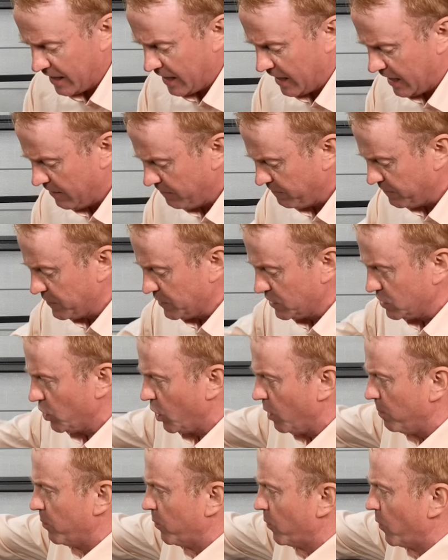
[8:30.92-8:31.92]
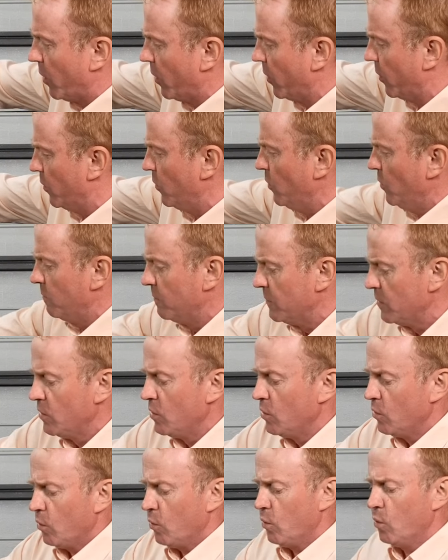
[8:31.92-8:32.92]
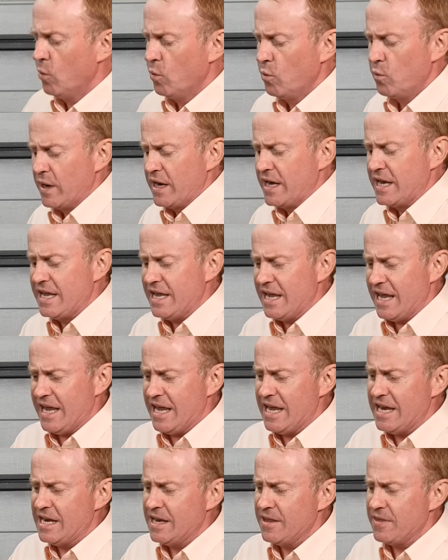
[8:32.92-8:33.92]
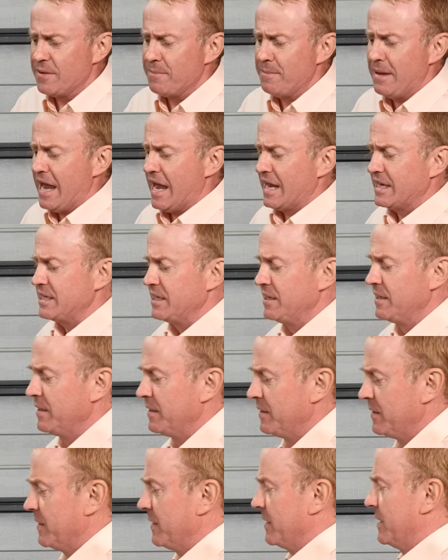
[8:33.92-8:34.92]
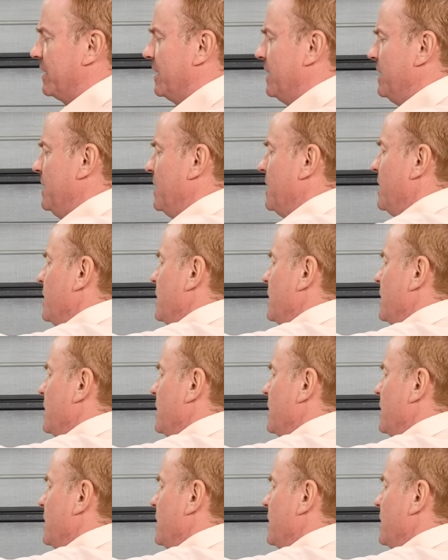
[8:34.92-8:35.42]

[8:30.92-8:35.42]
have the top row already in the mat, okay?